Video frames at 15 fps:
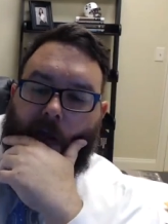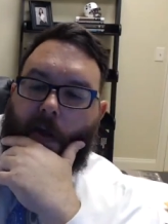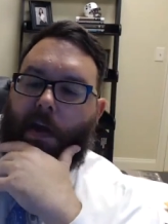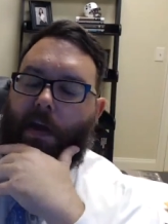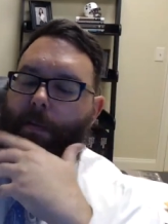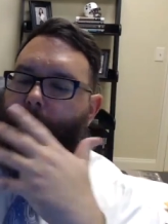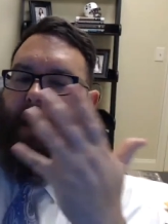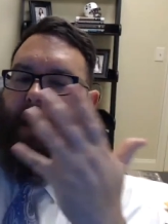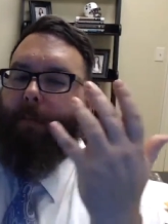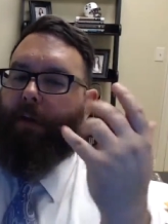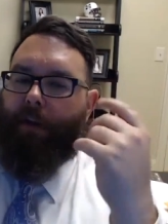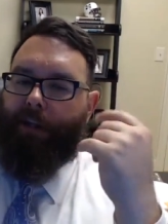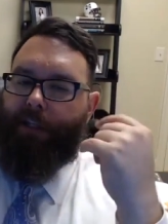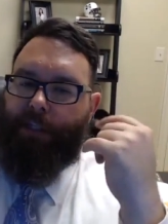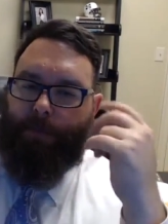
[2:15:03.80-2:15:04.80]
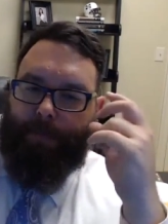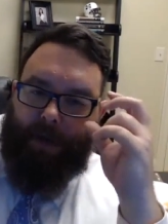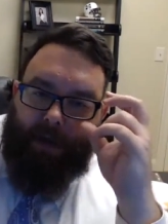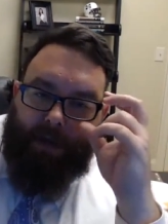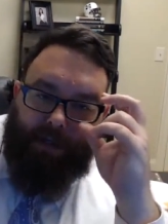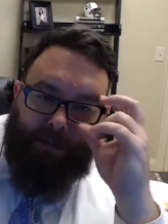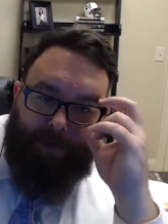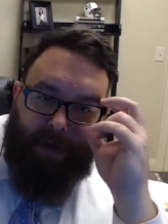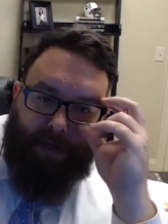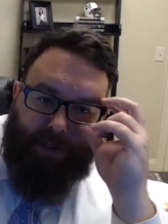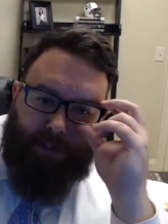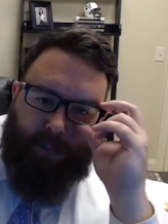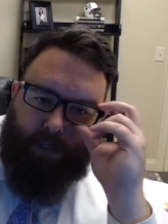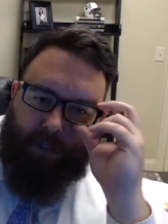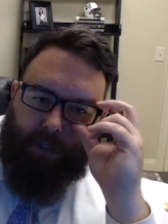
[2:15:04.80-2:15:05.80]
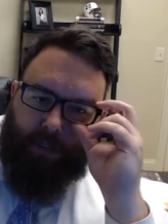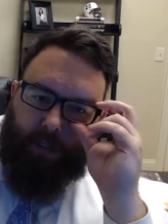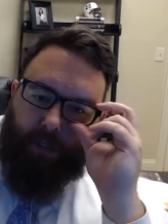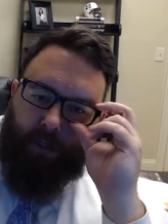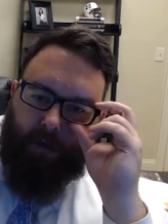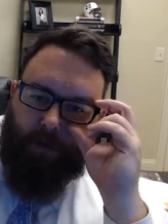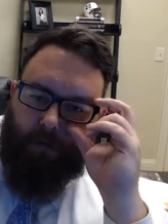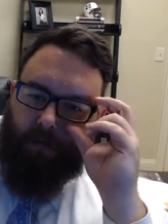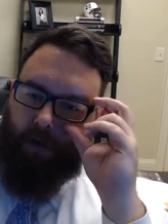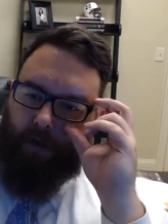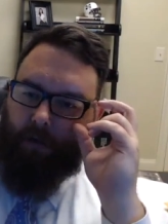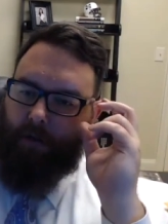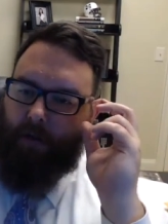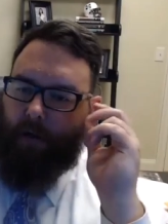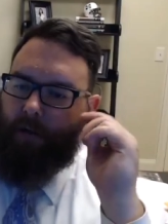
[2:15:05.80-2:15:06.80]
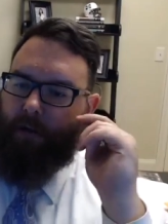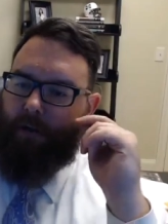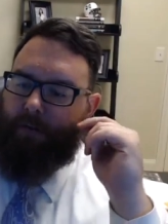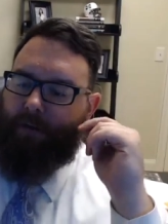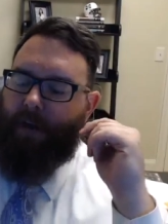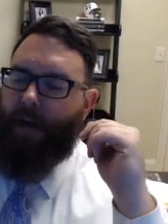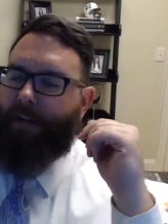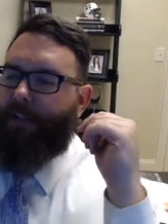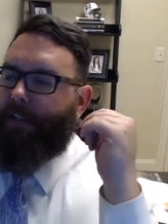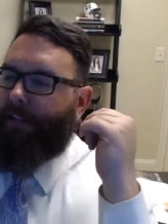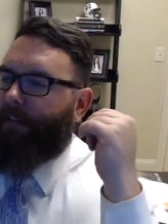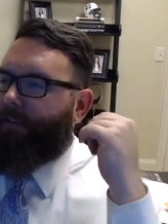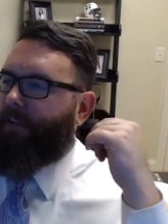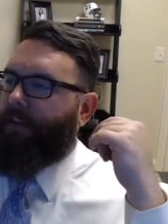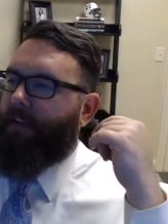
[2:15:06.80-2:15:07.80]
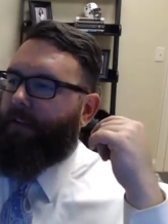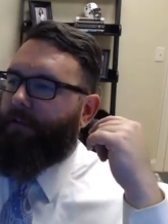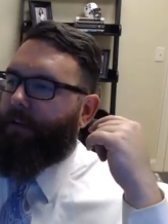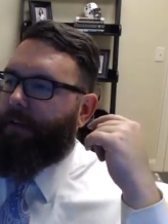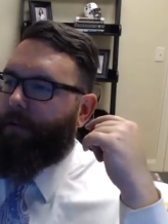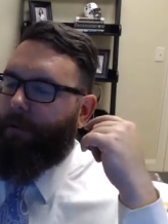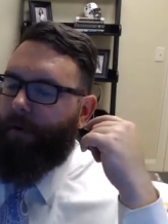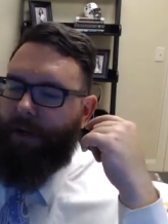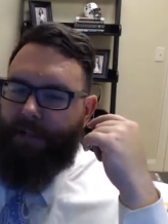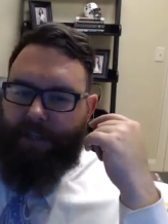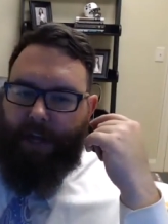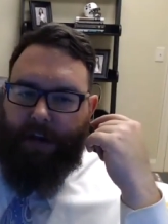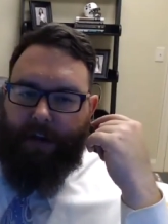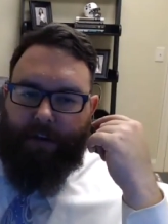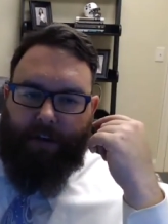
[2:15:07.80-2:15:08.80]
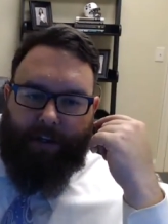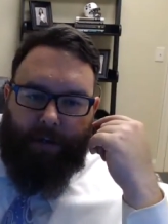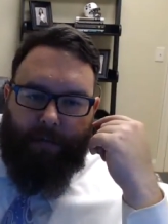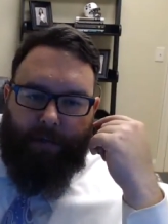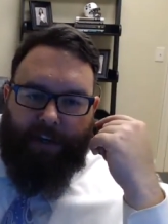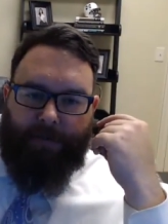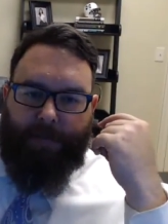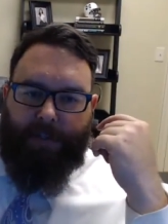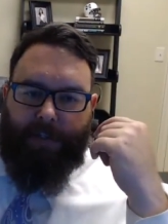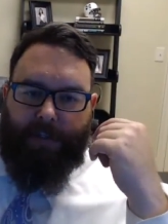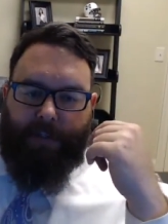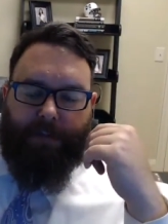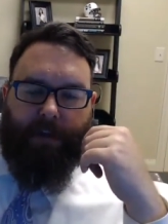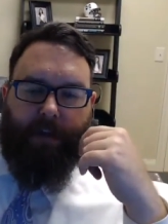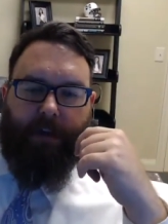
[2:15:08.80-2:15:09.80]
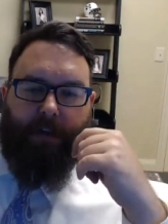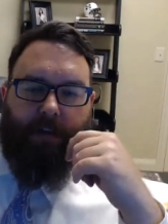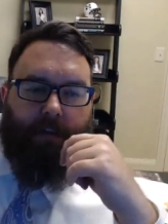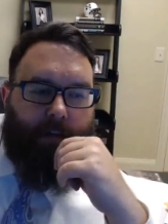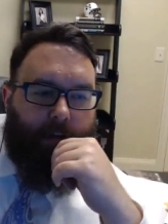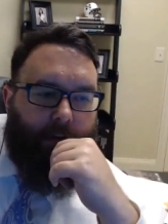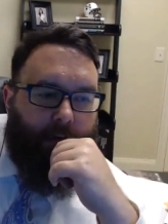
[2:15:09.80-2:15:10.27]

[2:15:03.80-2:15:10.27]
Yeah, but I mean, look at Japan. Japan's leaking, toxic, nuclear waste out like nobody's business right now.